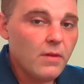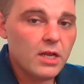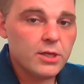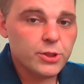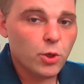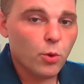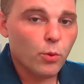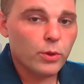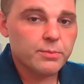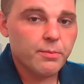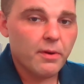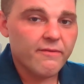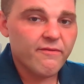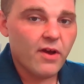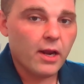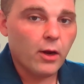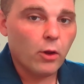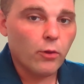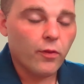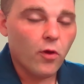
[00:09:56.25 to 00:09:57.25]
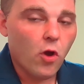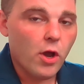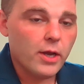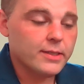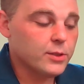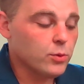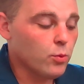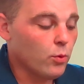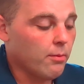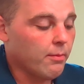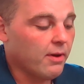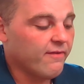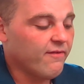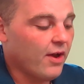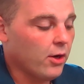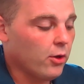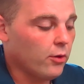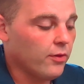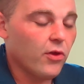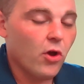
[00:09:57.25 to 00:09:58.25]
So what's my final thoughts? Well, my
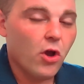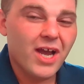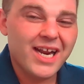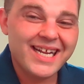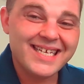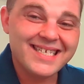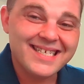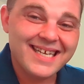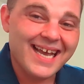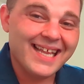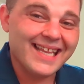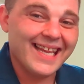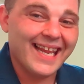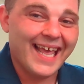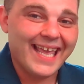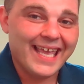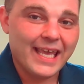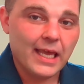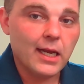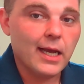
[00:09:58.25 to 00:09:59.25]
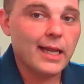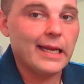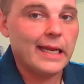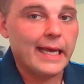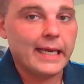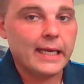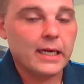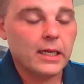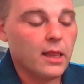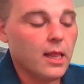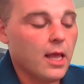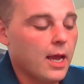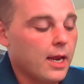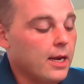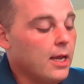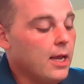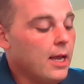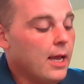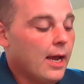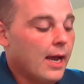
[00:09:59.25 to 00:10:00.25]
final thought is I like it. I like it a
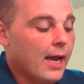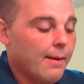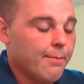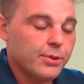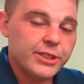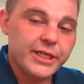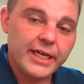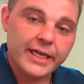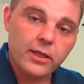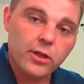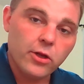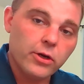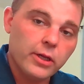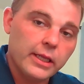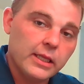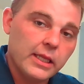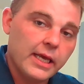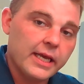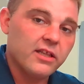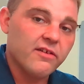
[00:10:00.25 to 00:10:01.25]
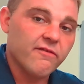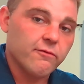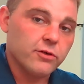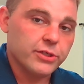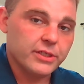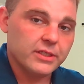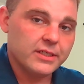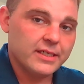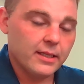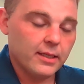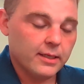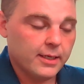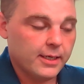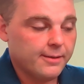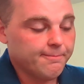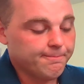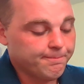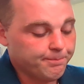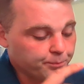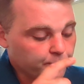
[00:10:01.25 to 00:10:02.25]
lot. I particularly like the
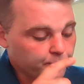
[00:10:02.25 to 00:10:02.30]
versatility.